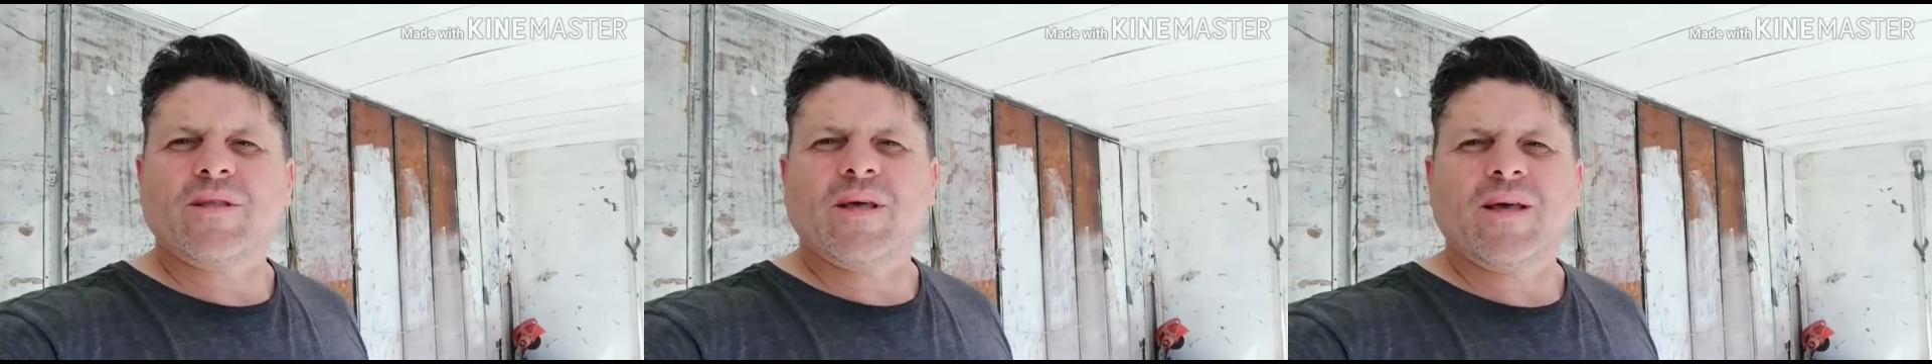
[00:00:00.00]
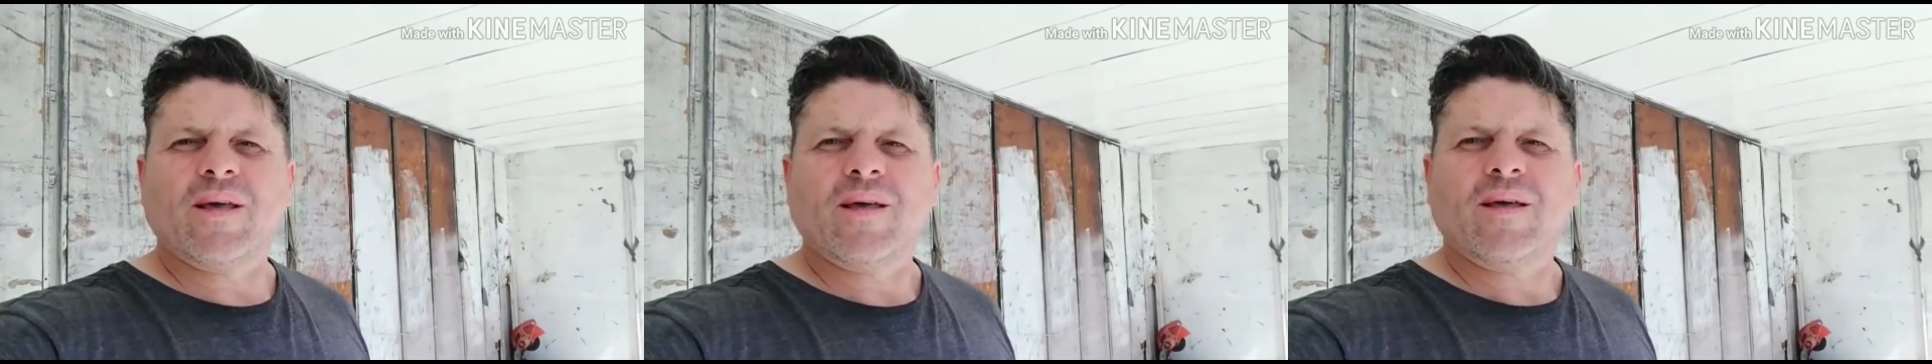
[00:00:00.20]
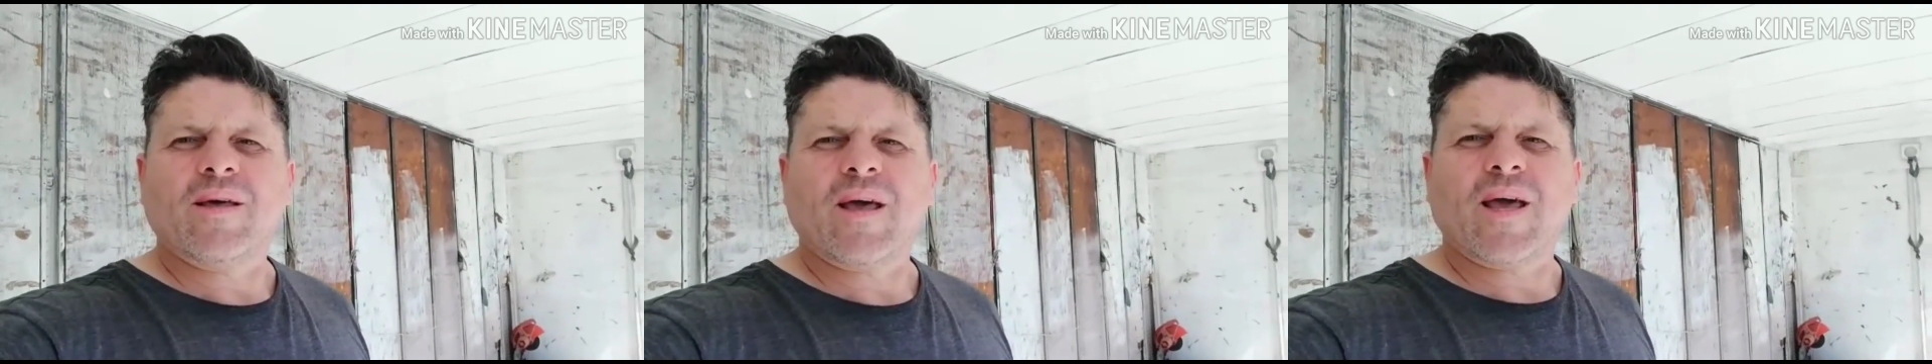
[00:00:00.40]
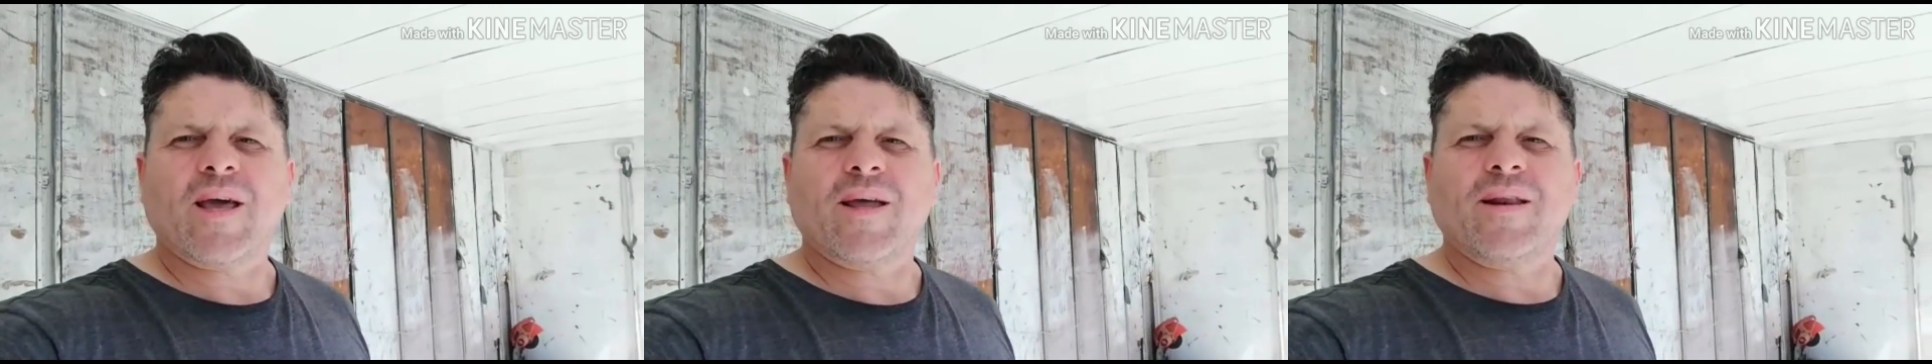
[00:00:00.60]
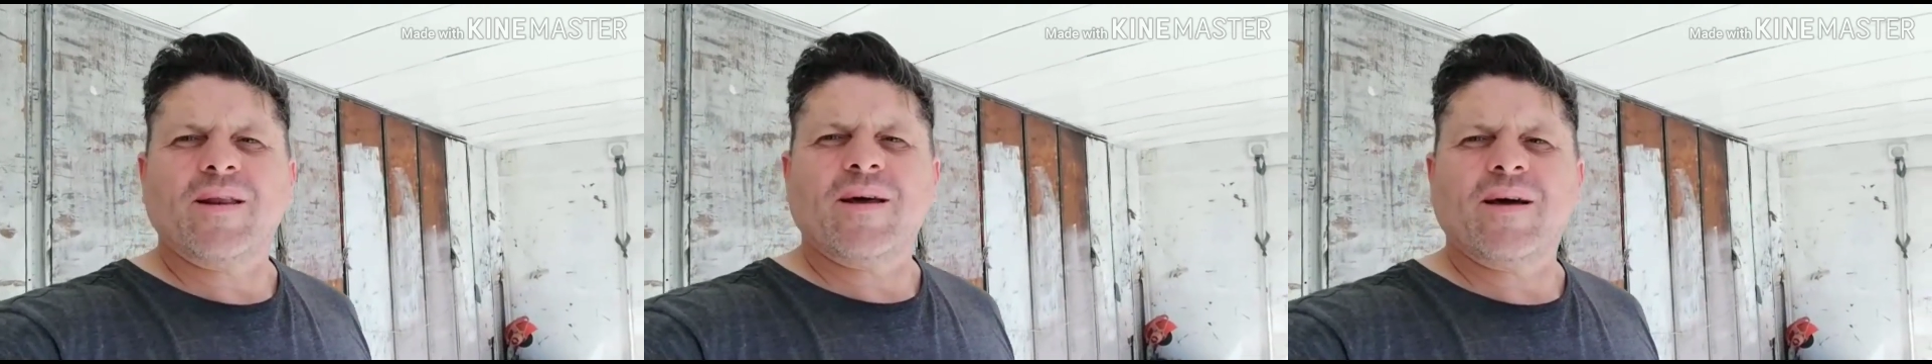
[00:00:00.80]
thing.
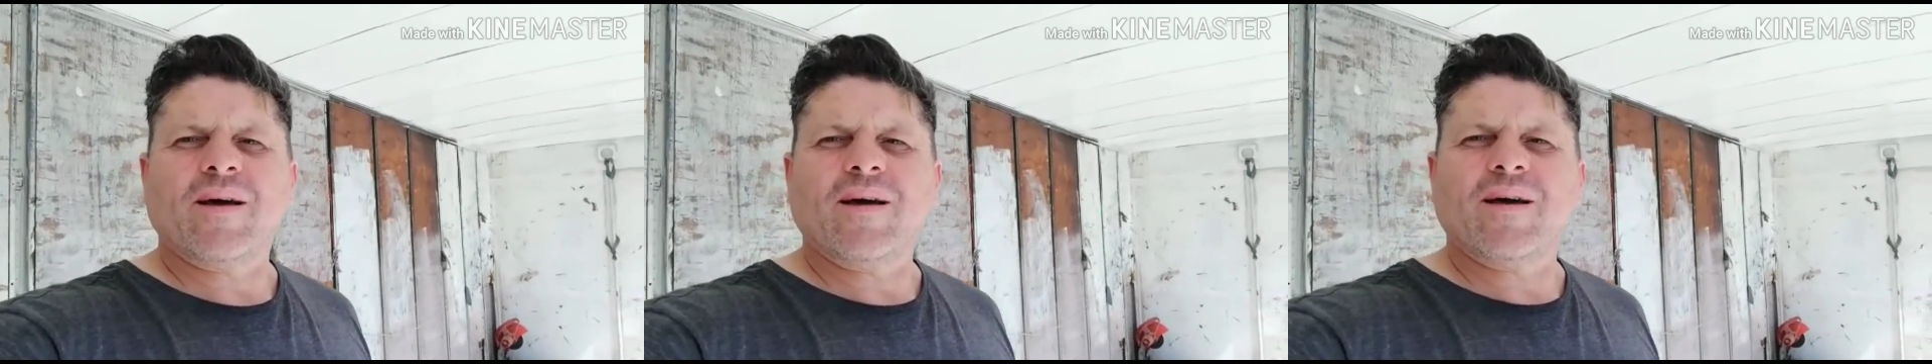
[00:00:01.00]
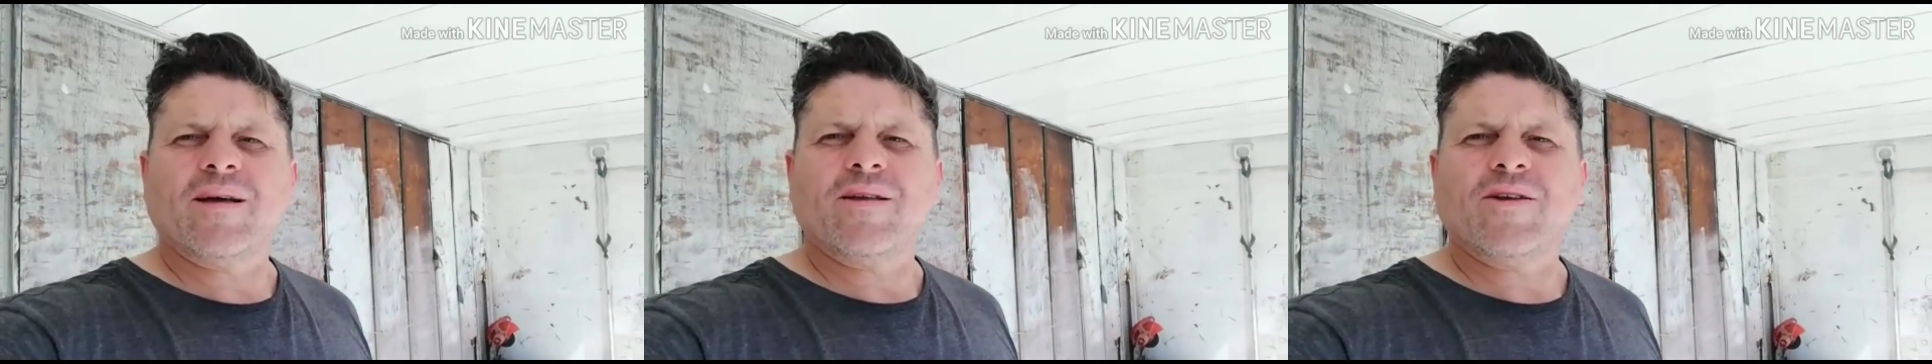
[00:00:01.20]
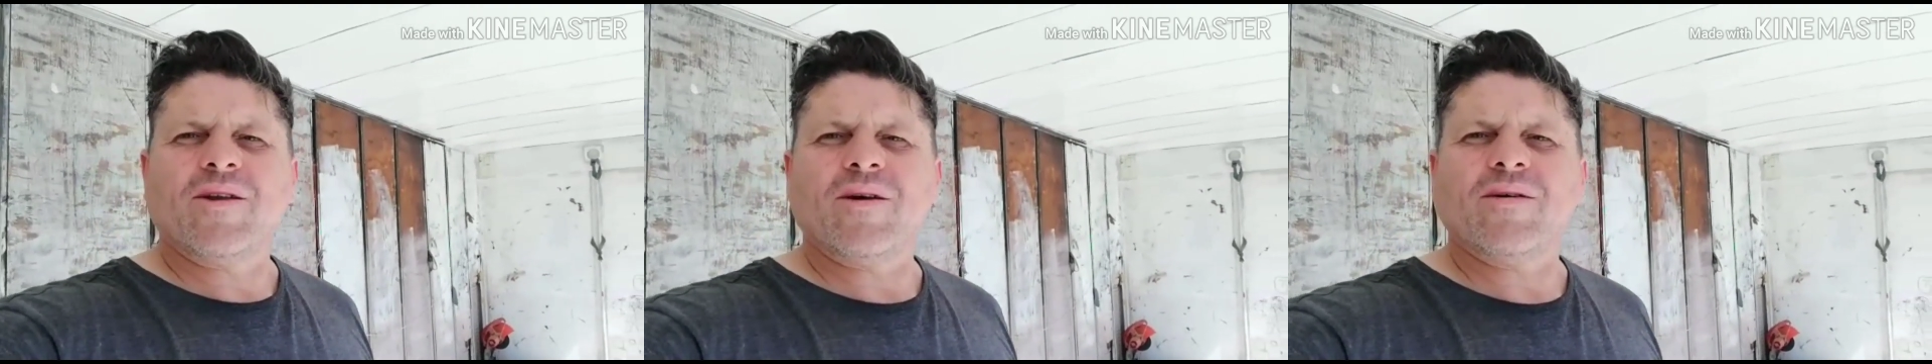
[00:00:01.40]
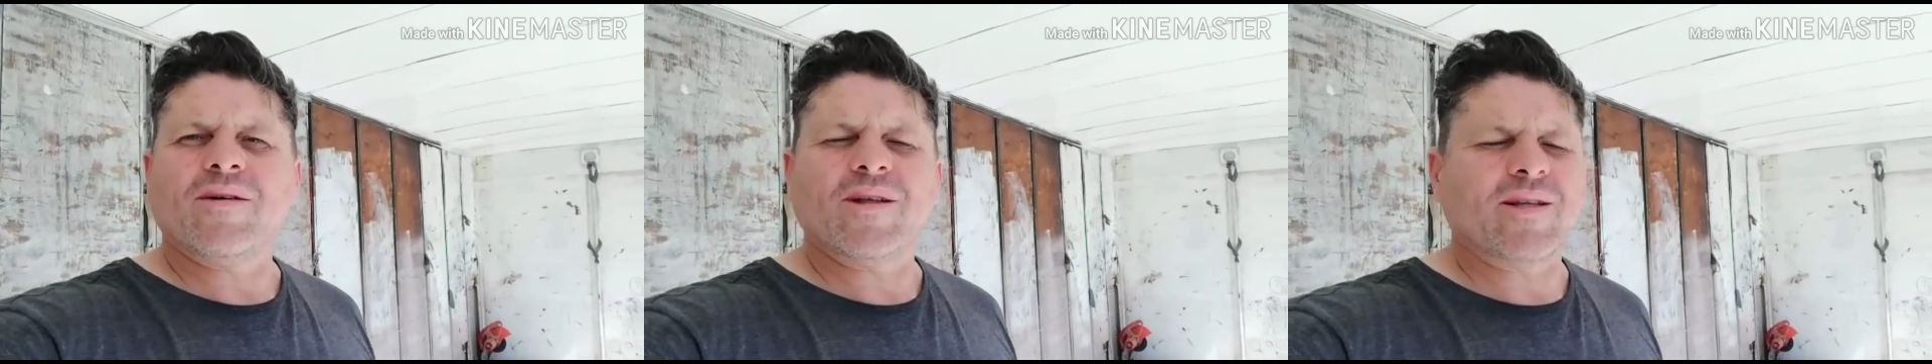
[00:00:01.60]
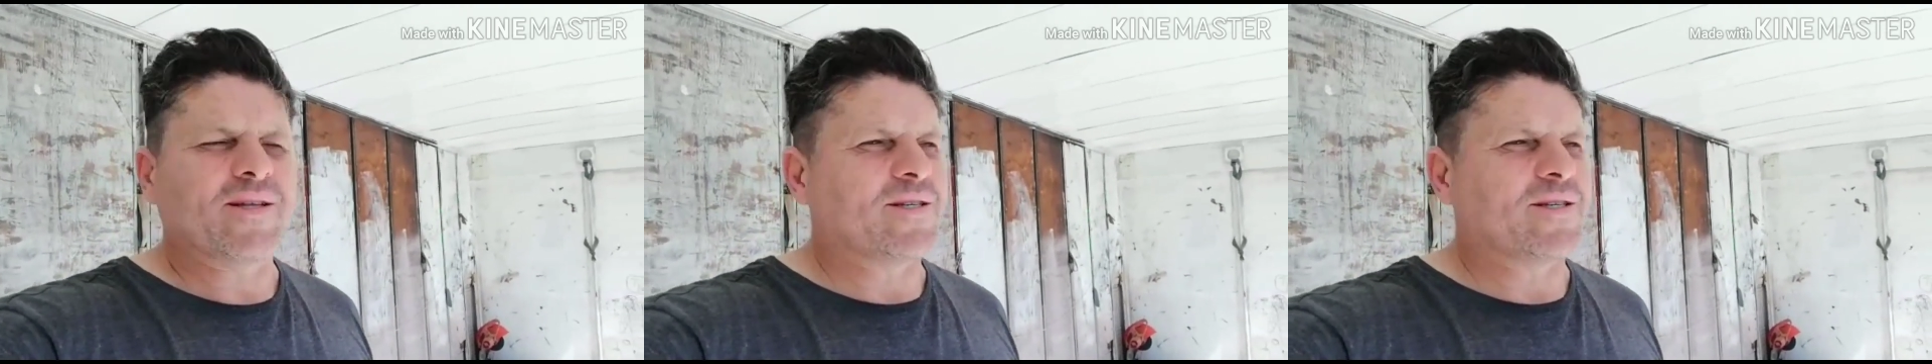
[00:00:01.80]
And uh, you know,